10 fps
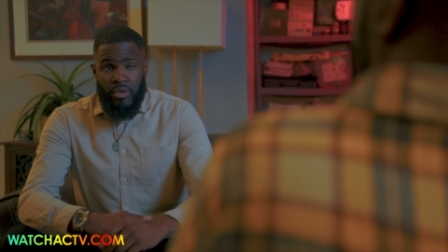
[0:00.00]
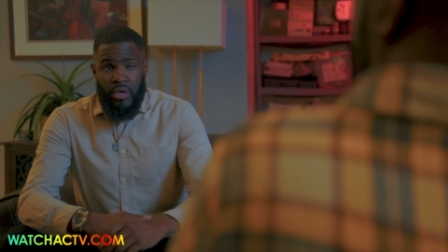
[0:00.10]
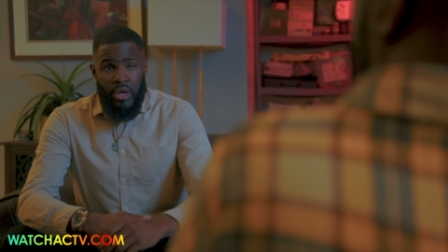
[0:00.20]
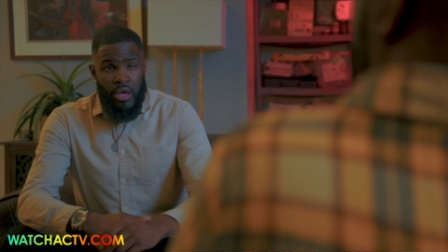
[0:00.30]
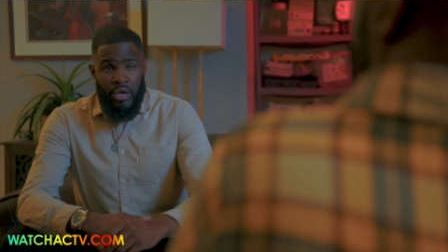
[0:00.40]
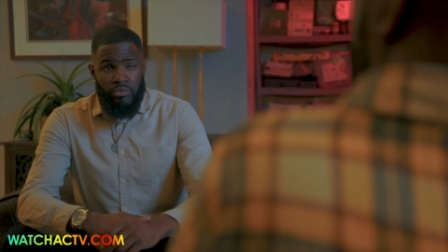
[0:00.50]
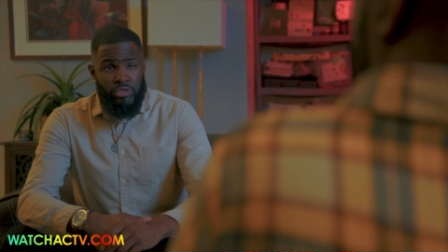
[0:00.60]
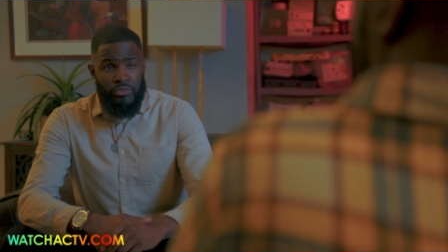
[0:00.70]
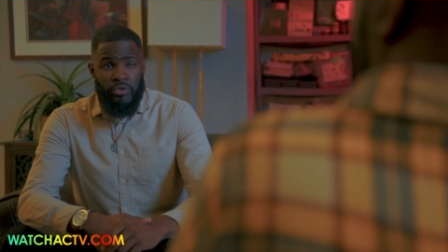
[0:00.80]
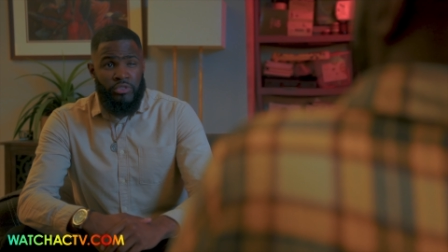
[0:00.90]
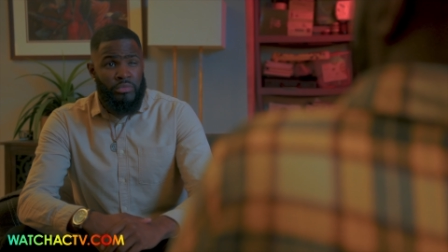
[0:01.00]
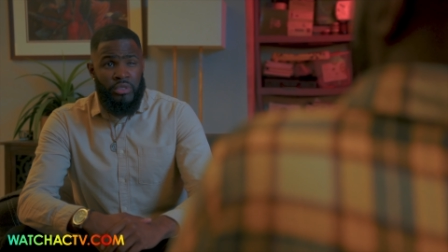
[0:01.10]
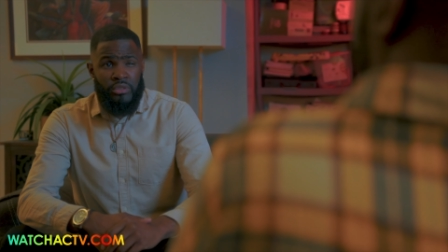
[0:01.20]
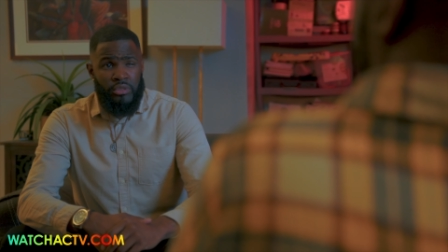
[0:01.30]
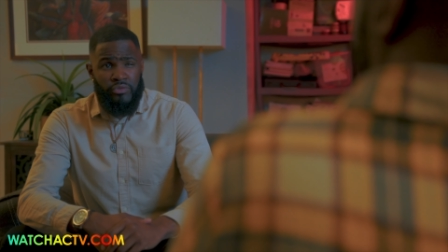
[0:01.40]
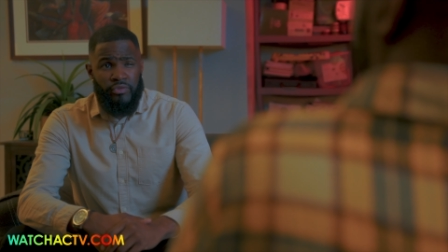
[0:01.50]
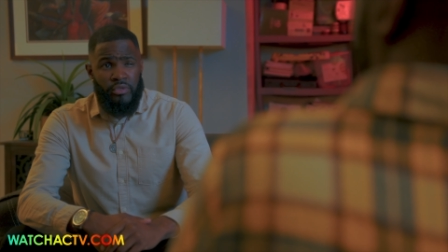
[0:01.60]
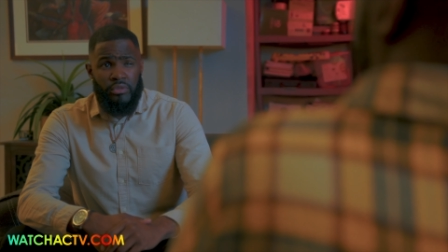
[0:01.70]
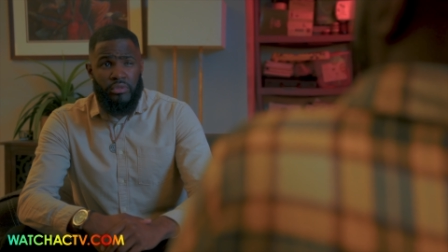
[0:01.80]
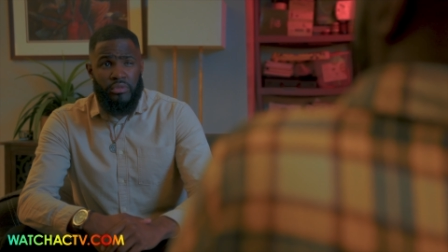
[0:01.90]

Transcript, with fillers: How are we supposed to make sense of this?